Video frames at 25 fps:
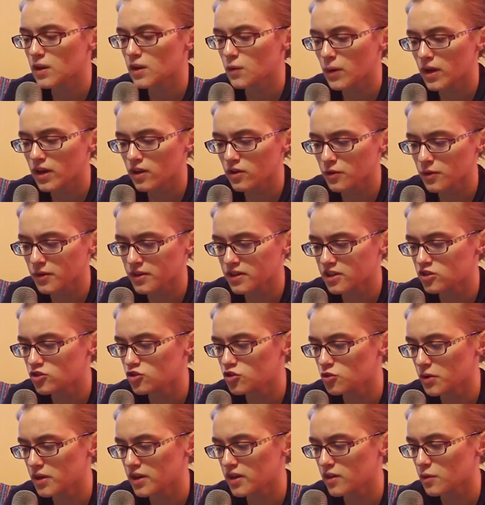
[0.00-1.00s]
Anyway, you're going to
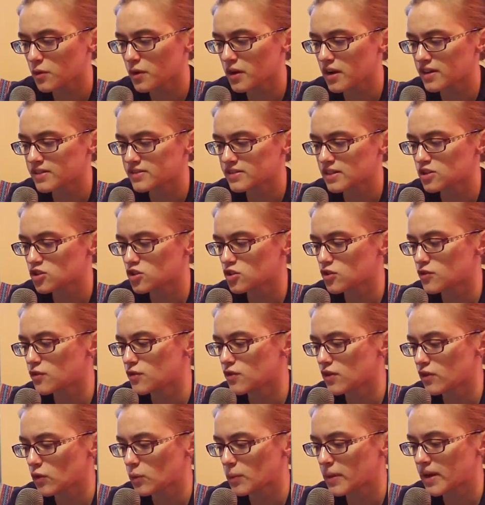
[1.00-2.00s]
join an organization you've
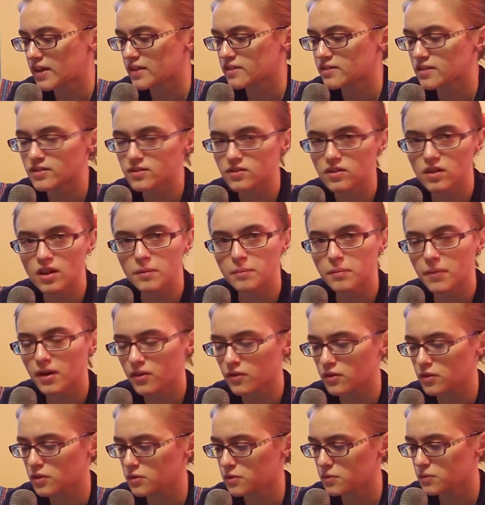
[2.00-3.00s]
never met. Doesn't that
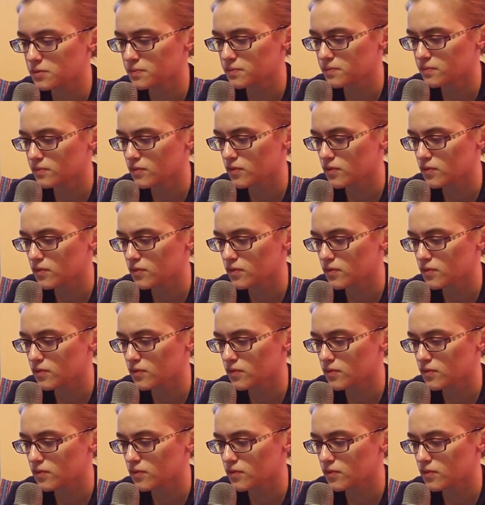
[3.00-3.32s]
bother you?